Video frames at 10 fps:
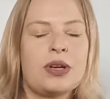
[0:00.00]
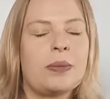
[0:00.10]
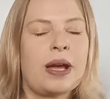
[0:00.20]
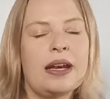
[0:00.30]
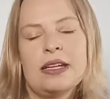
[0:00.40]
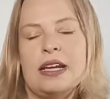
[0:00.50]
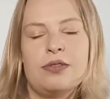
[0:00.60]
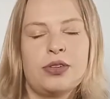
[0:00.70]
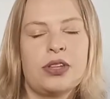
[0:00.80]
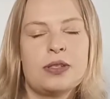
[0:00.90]
dream
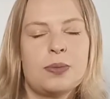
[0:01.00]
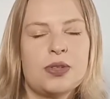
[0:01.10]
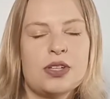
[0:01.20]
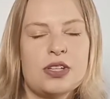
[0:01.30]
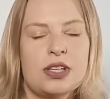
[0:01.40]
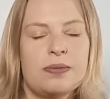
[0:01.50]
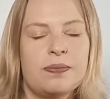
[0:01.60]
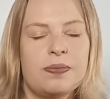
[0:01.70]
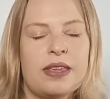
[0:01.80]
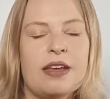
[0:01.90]
candidate for this position?